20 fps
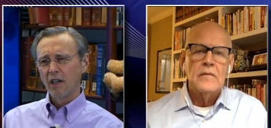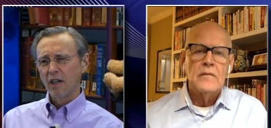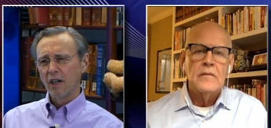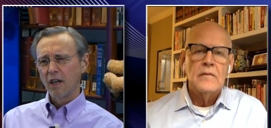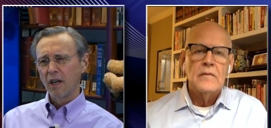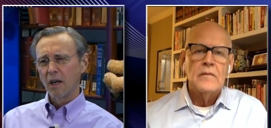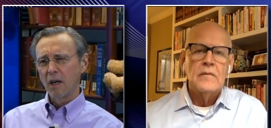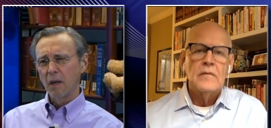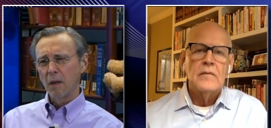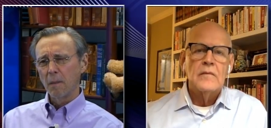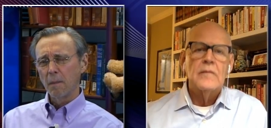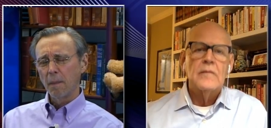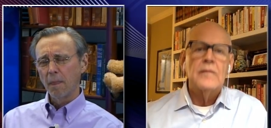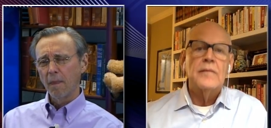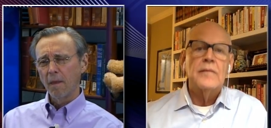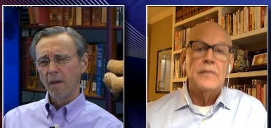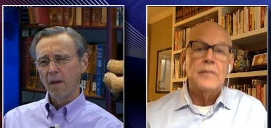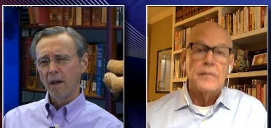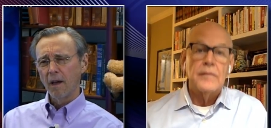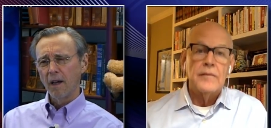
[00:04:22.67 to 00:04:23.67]

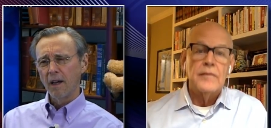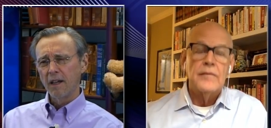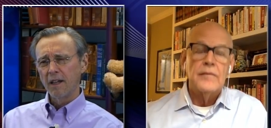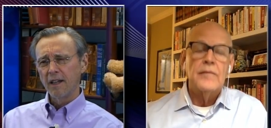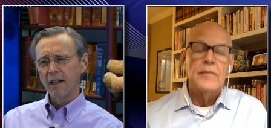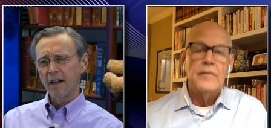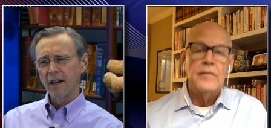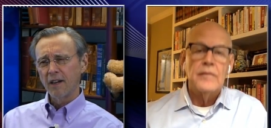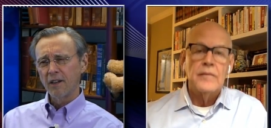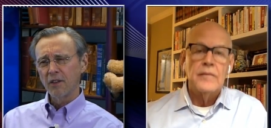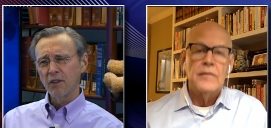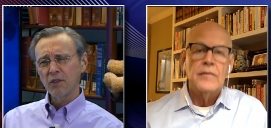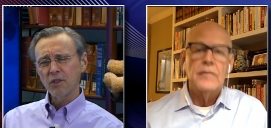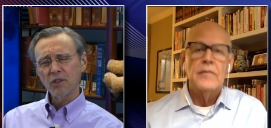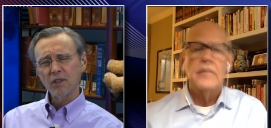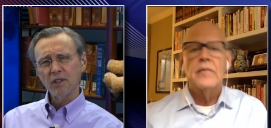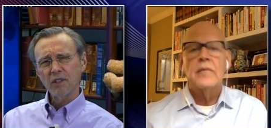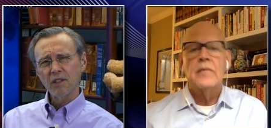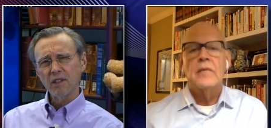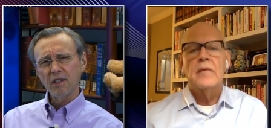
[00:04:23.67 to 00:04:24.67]
Speaker 1: Um, uh, are
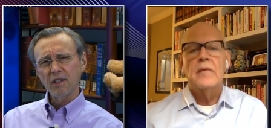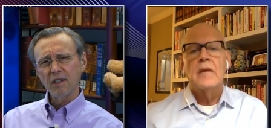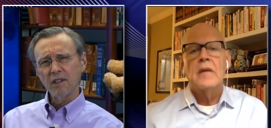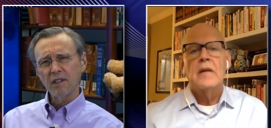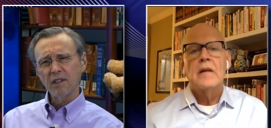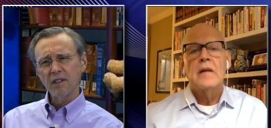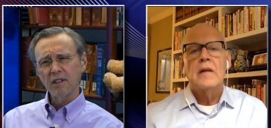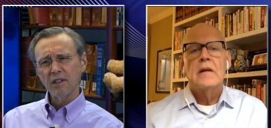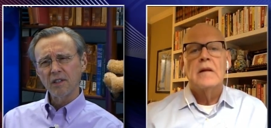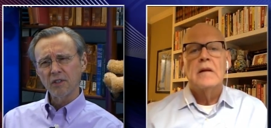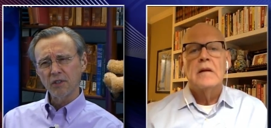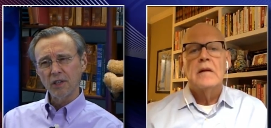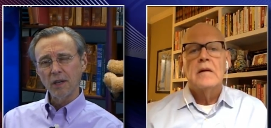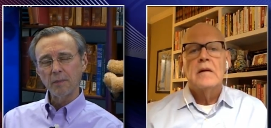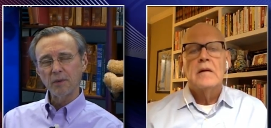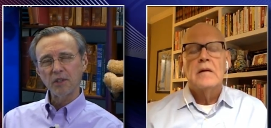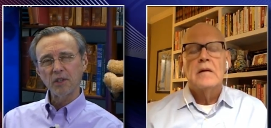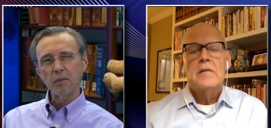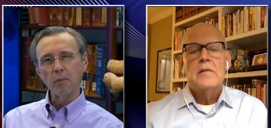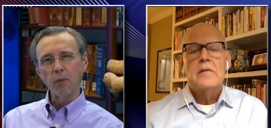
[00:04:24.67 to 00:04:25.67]
those those
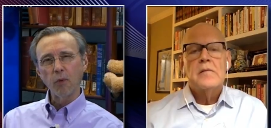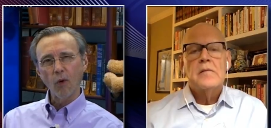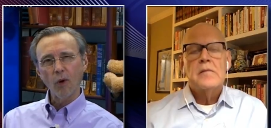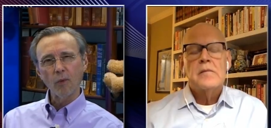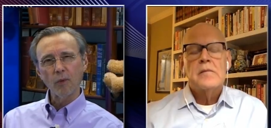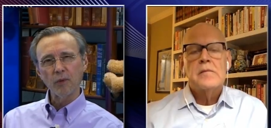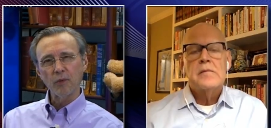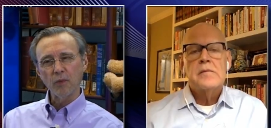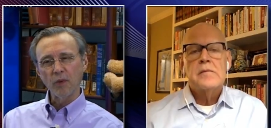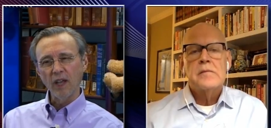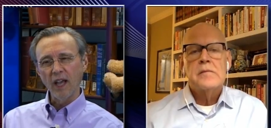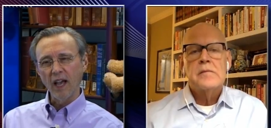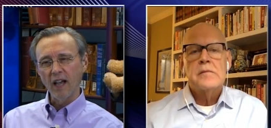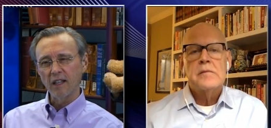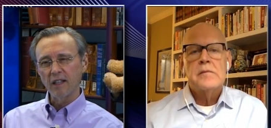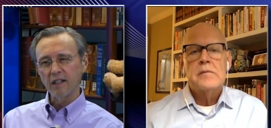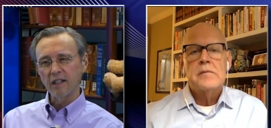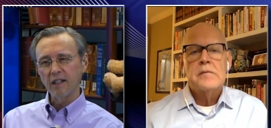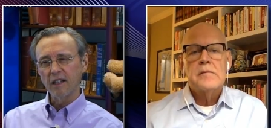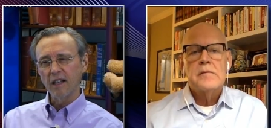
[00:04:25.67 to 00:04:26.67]
numbers comport with
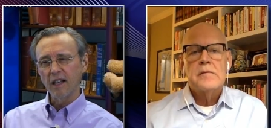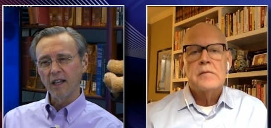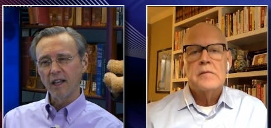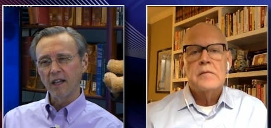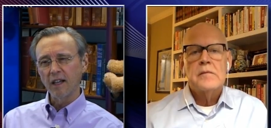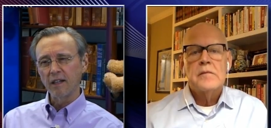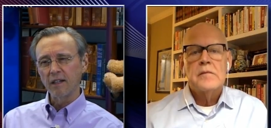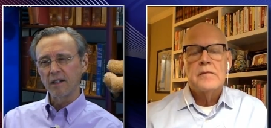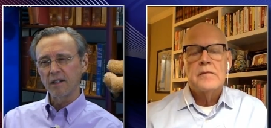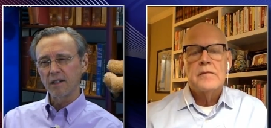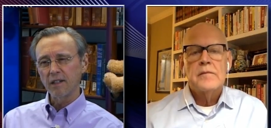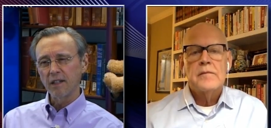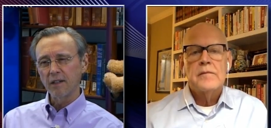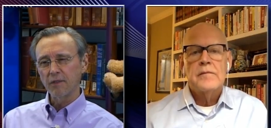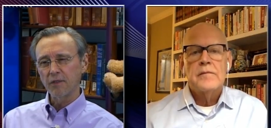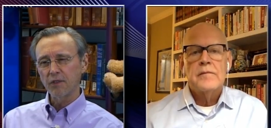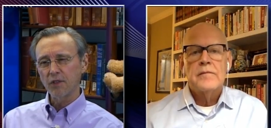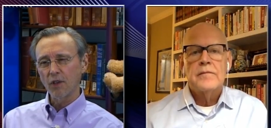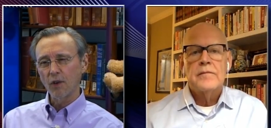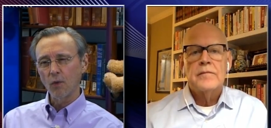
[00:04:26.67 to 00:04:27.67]
reality? And
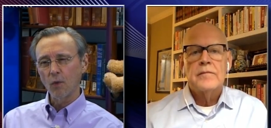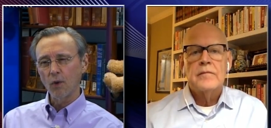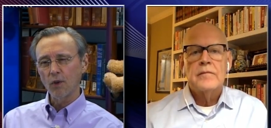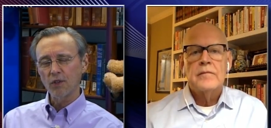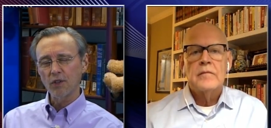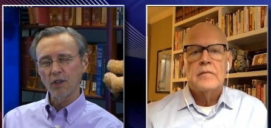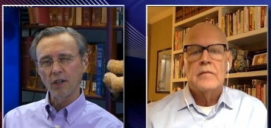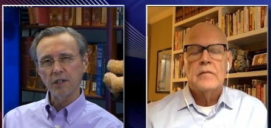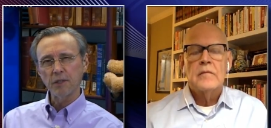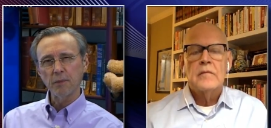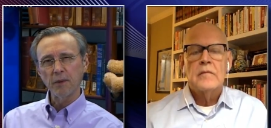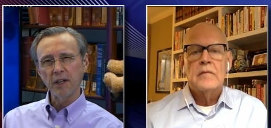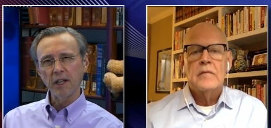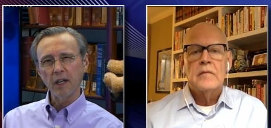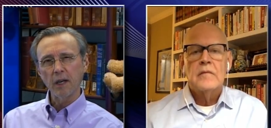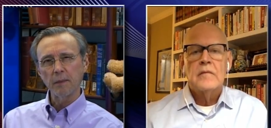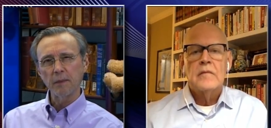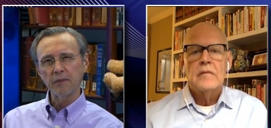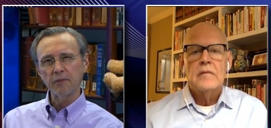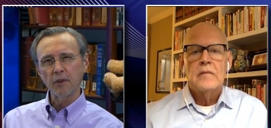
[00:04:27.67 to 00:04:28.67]
if so, where's all this money
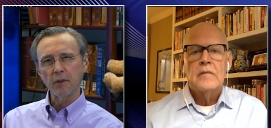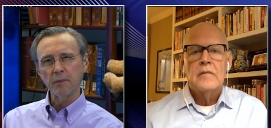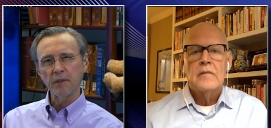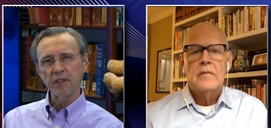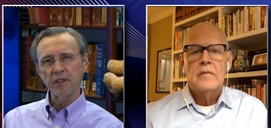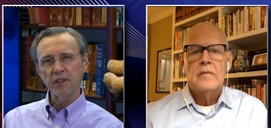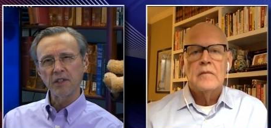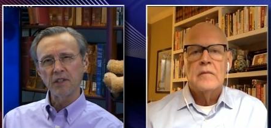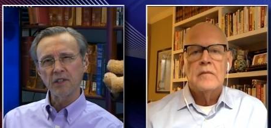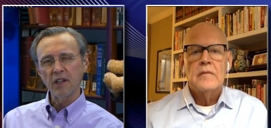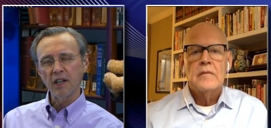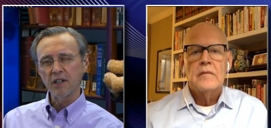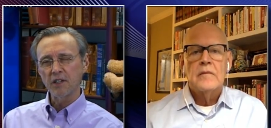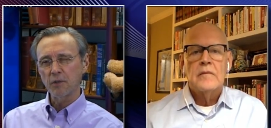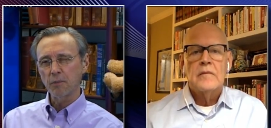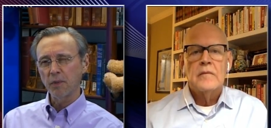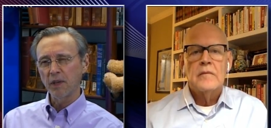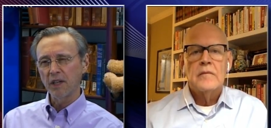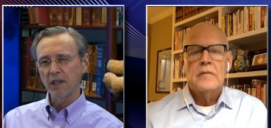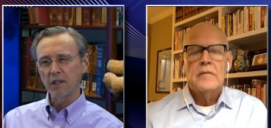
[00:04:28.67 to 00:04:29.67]
coming from that these guys
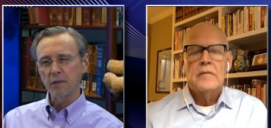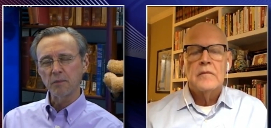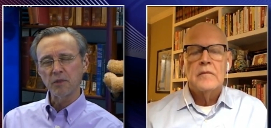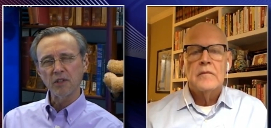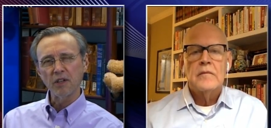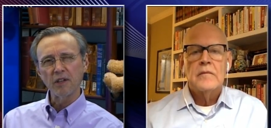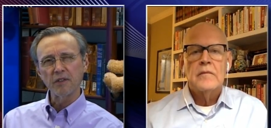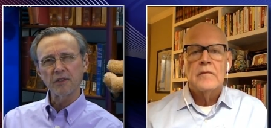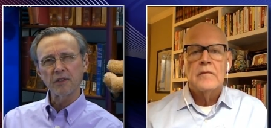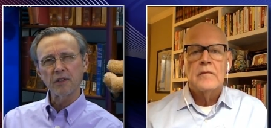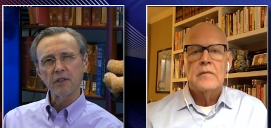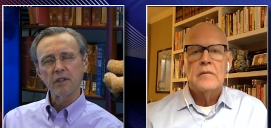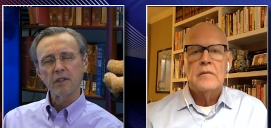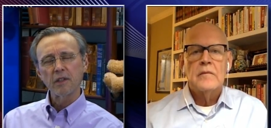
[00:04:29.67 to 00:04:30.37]
are paying themselves?